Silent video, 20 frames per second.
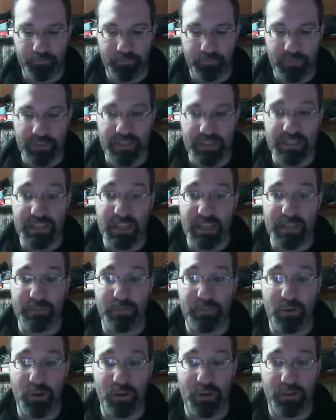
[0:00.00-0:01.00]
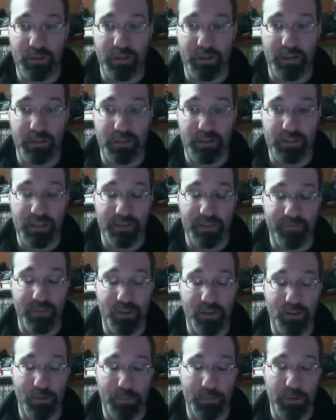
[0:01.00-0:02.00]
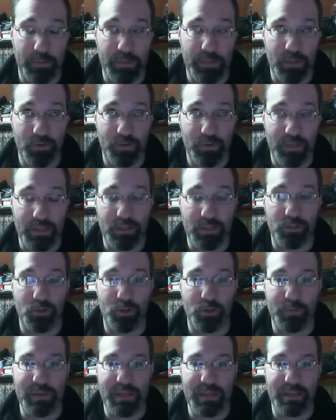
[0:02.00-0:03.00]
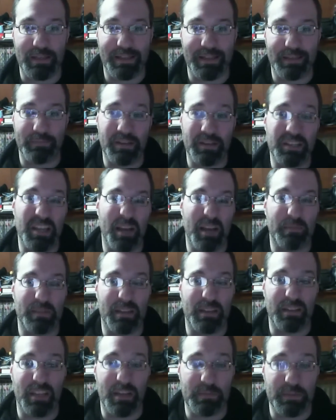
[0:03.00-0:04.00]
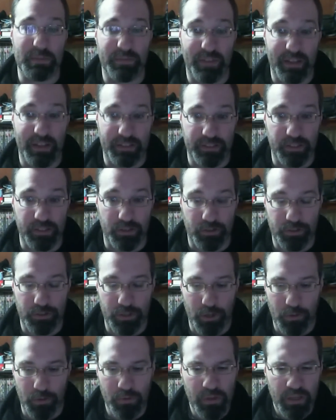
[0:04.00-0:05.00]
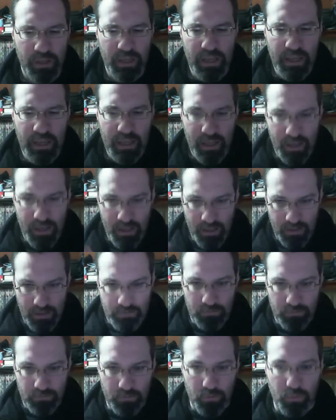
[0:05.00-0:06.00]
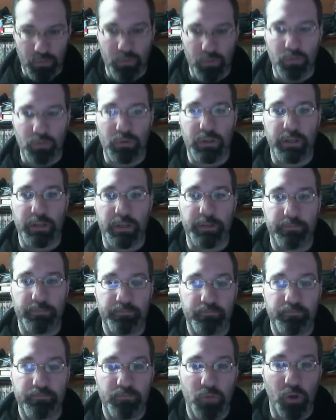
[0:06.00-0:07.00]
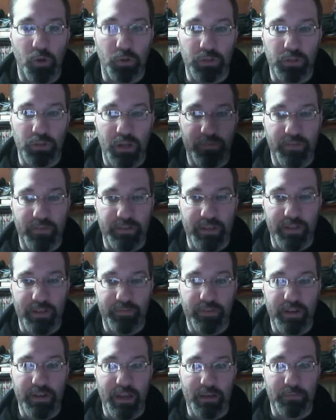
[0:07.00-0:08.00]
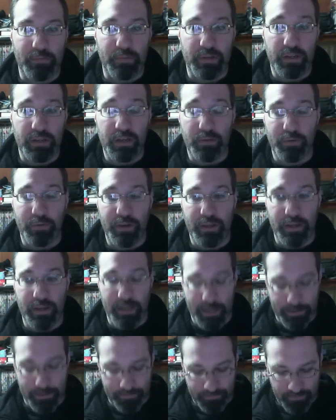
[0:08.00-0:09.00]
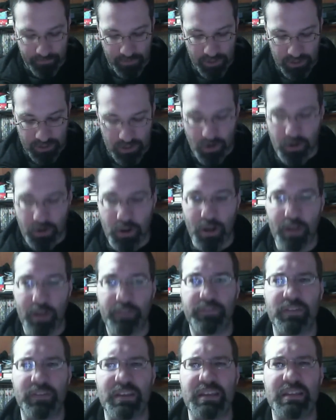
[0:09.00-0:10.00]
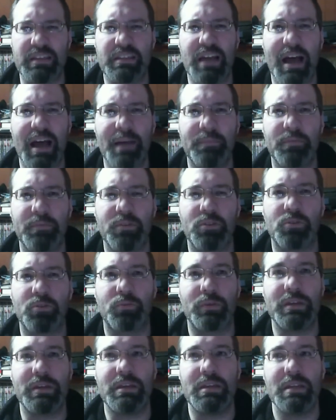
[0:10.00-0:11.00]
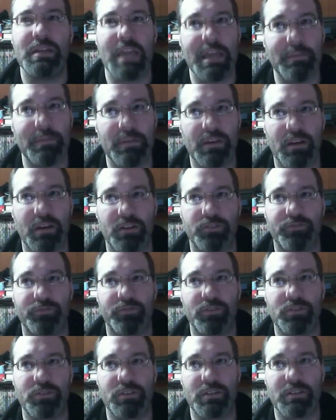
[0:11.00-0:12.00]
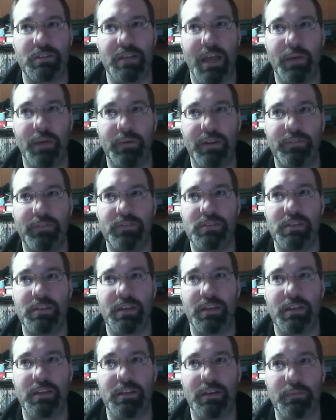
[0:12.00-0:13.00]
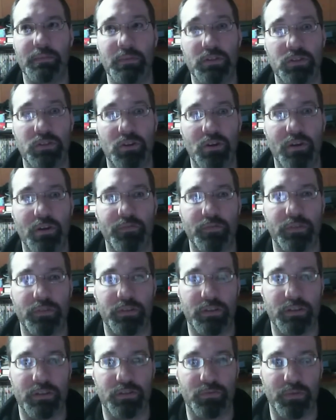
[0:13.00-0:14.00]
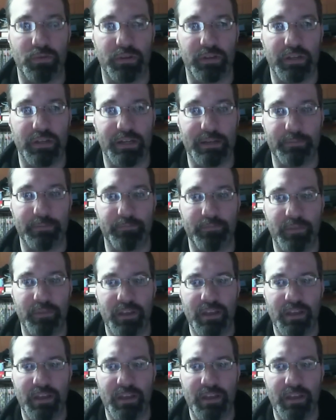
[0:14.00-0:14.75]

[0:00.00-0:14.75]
the second part, the second video I'm going to be doing is going to be like my top 10 games of last year, so we'll hold off on that for now. But anyway, to start off, the top 3 gaming controversies, I would have to say, I'm going to start off with this one.